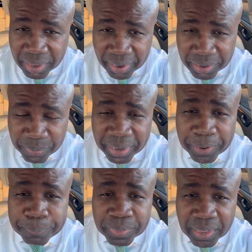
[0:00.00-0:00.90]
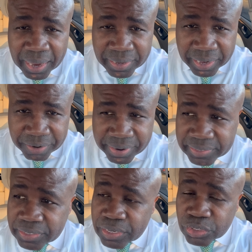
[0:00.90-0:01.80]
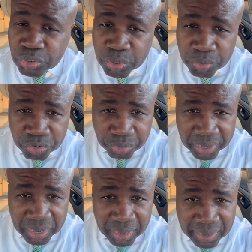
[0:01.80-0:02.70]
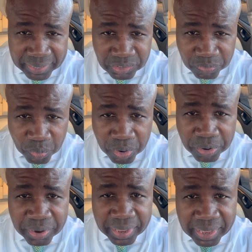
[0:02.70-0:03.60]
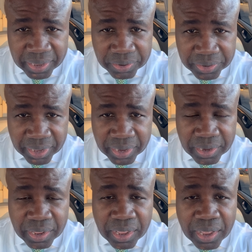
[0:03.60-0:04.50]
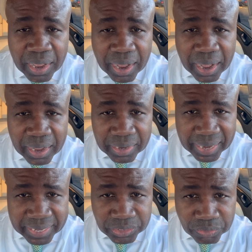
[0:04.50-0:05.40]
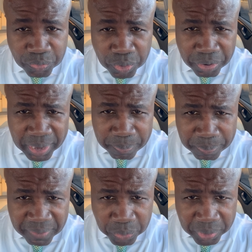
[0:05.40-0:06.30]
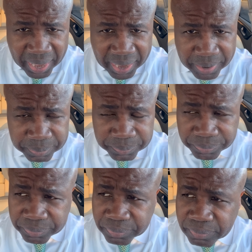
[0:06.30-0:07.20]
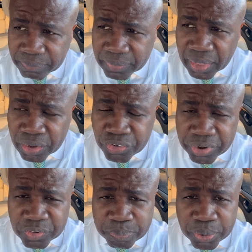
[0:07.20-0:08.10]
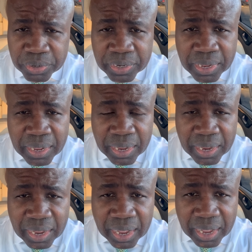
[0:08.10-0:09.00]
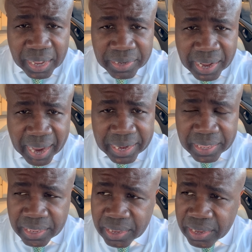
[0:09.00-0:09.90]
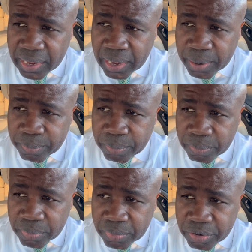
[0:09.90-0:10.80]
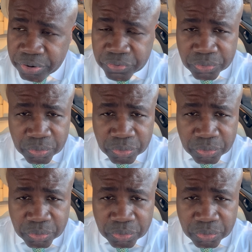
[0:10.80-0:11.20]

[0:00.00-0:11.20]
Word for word: Anyway, I digress. So drink lots of water, 8 to 10 glasses of water, and if you can, just put a tiny crystal